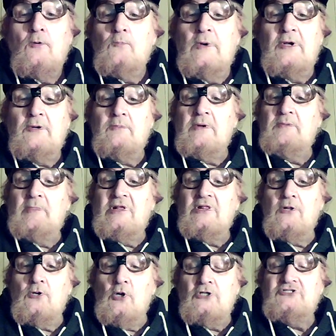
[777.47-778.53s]
Where would be
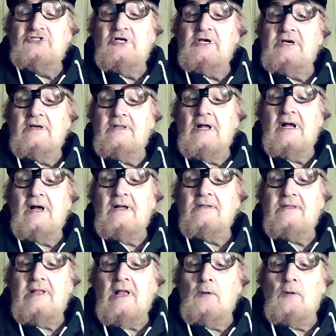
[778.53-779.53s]
the logic of that?